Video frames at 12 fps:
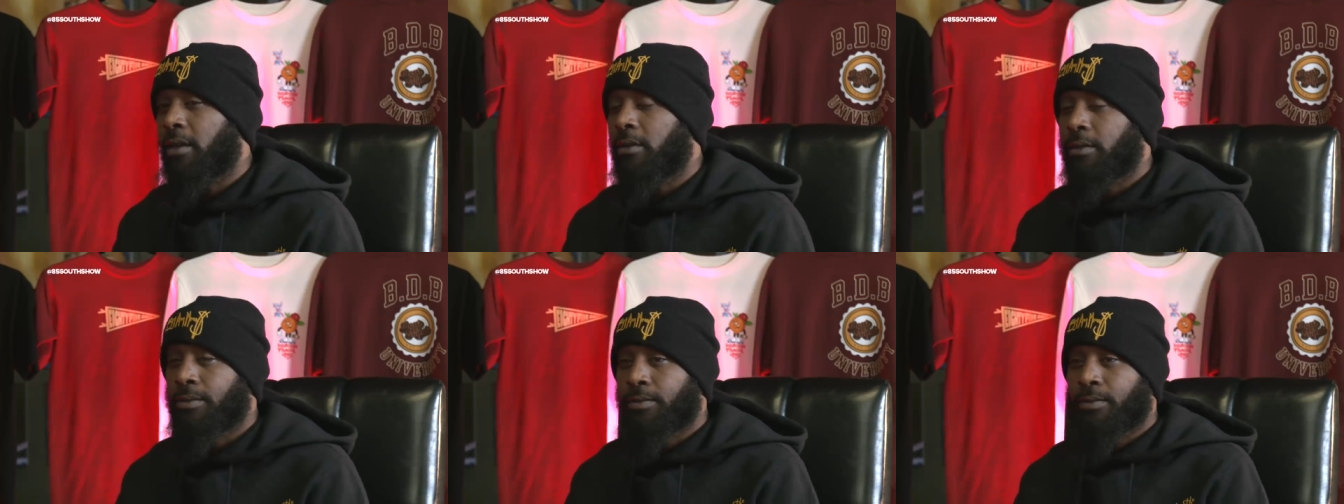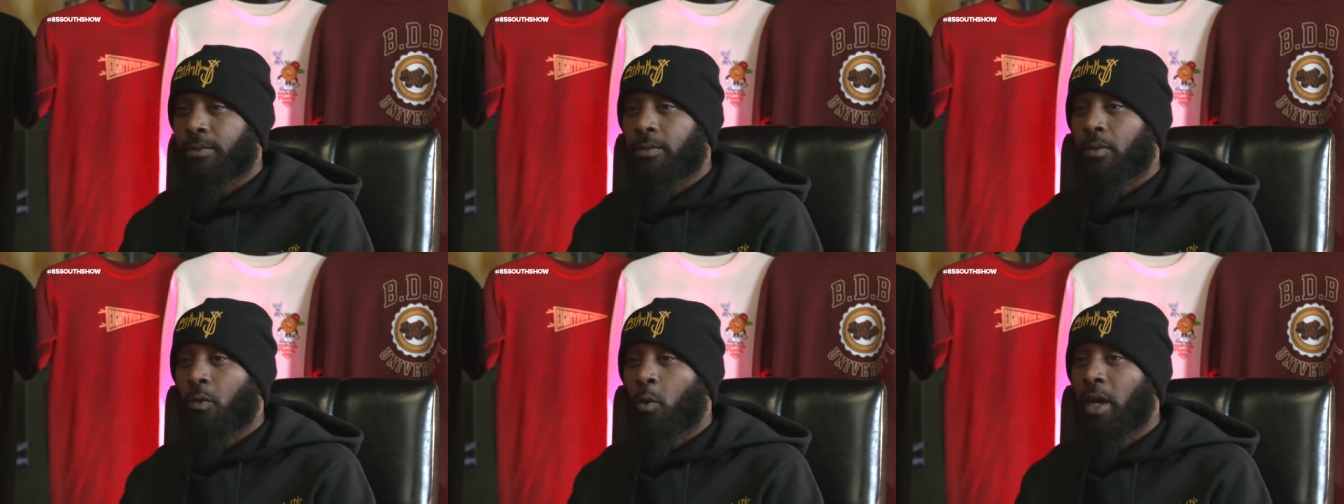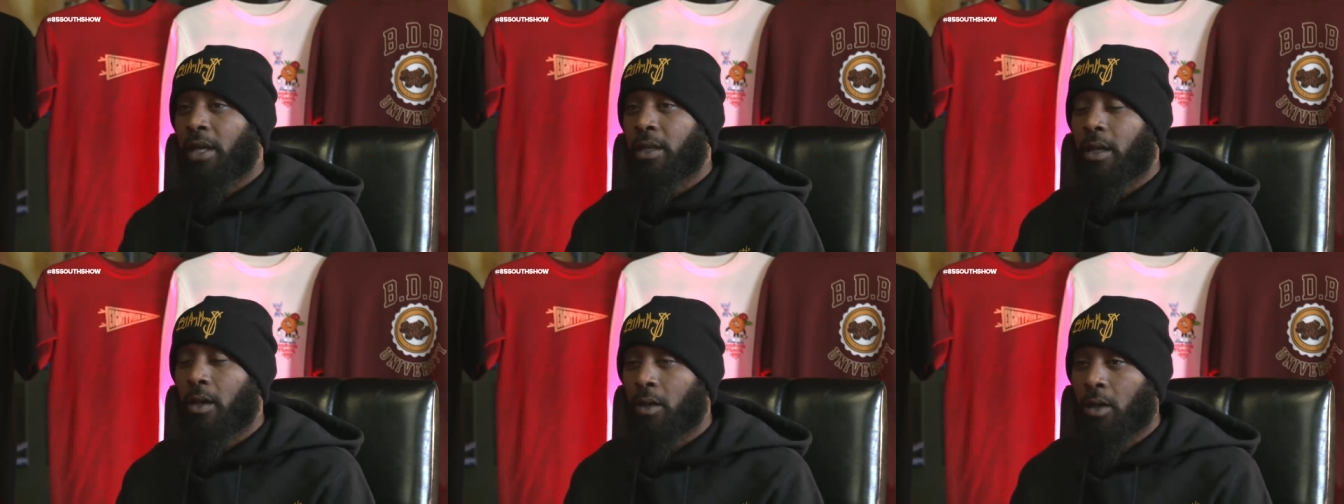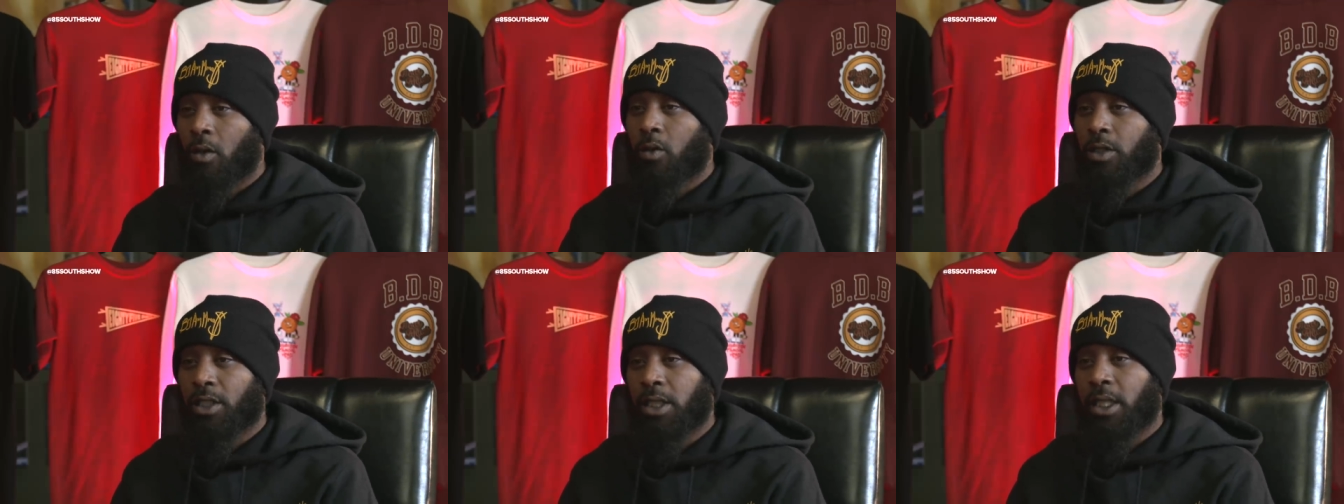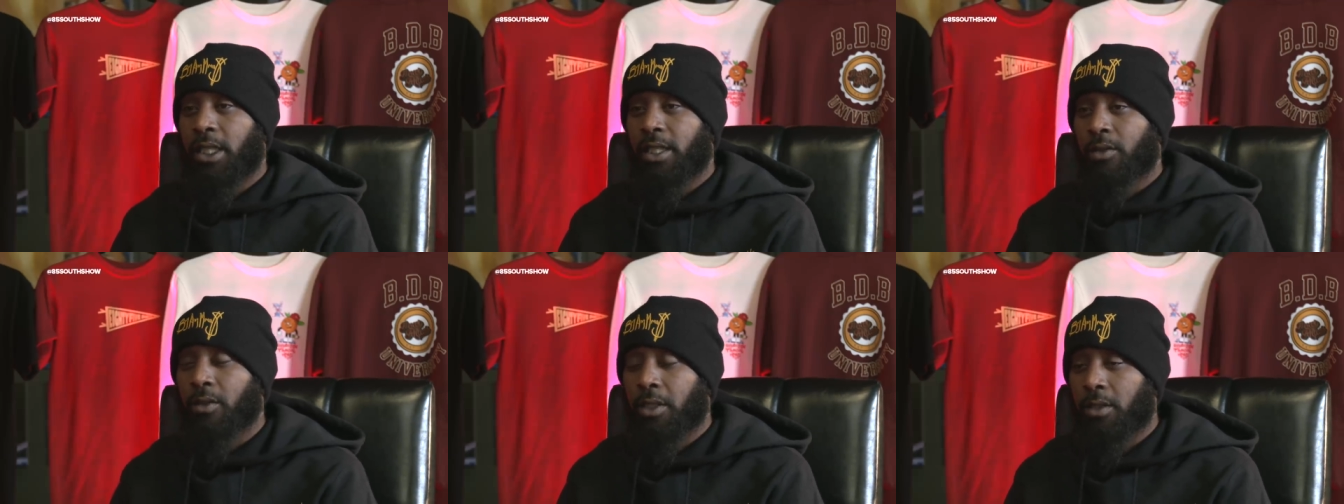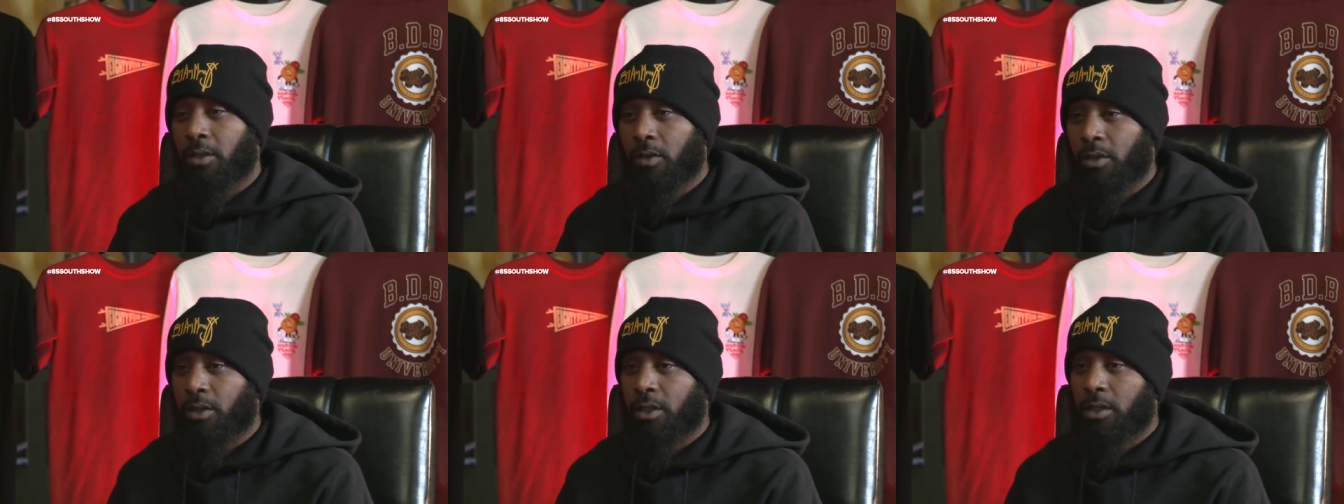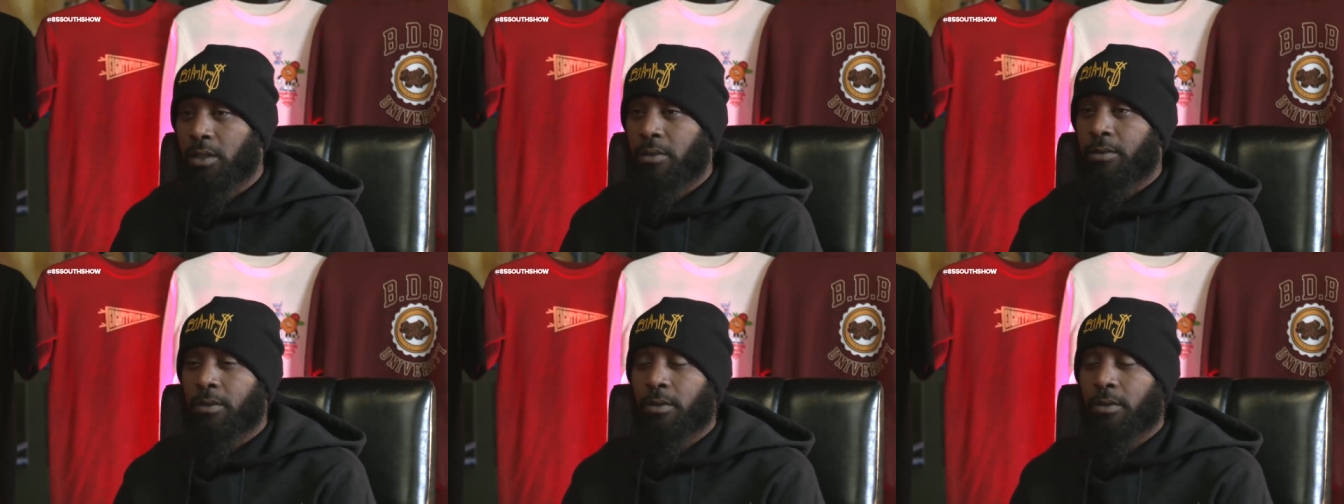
out, while the dog hold his legs so he could do the sit up.